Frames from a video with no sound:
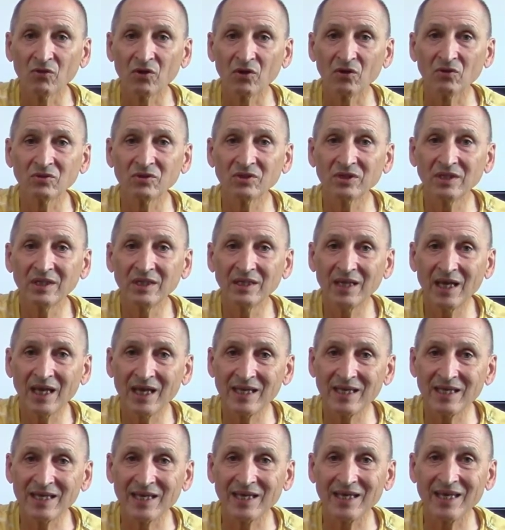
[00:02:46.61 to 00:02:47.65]

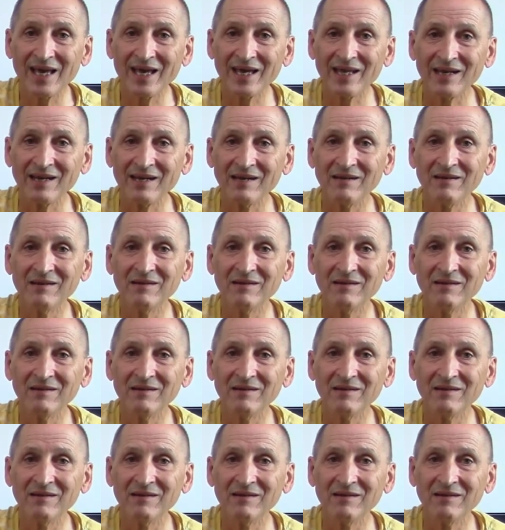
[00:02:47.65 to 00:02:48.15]
13A again.